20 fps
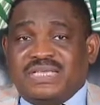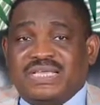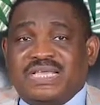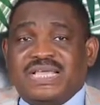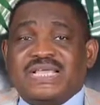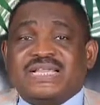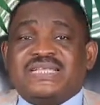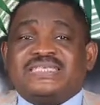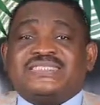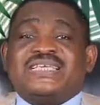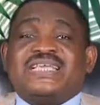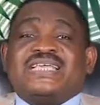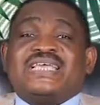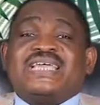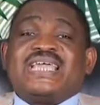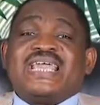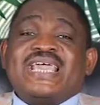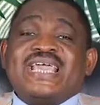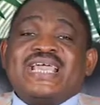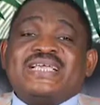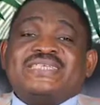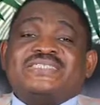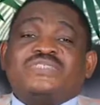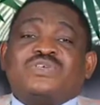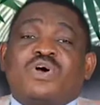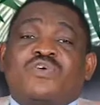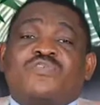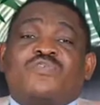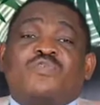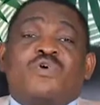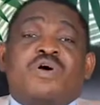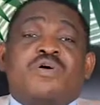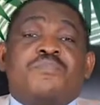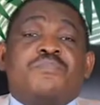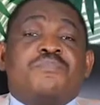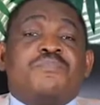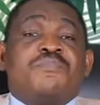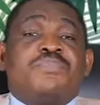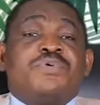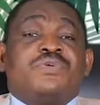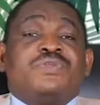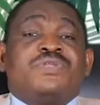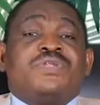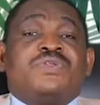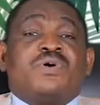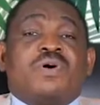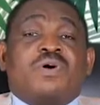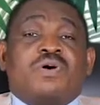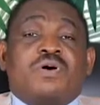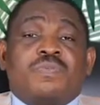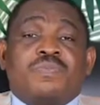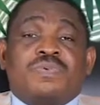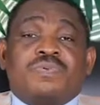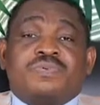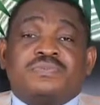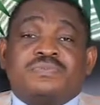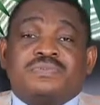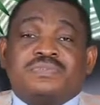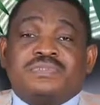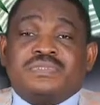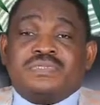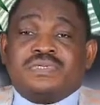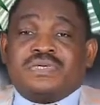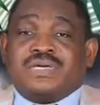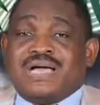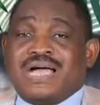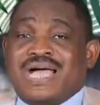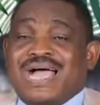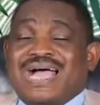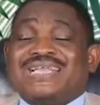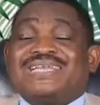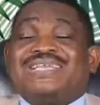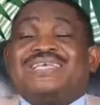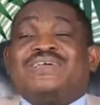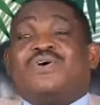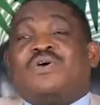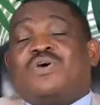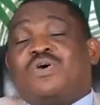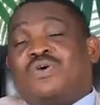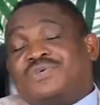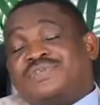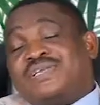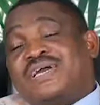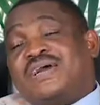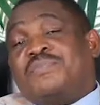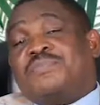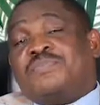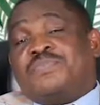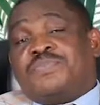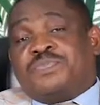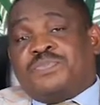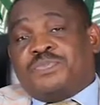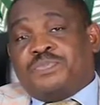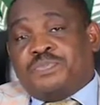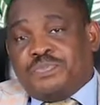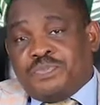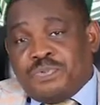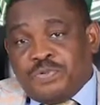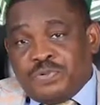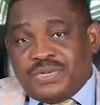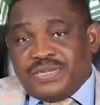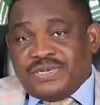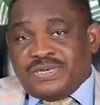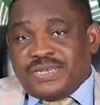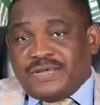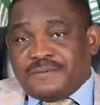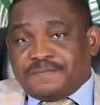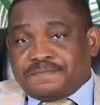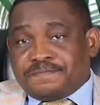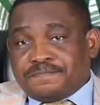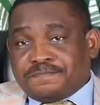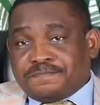it is a case of one building up and the other pulling down.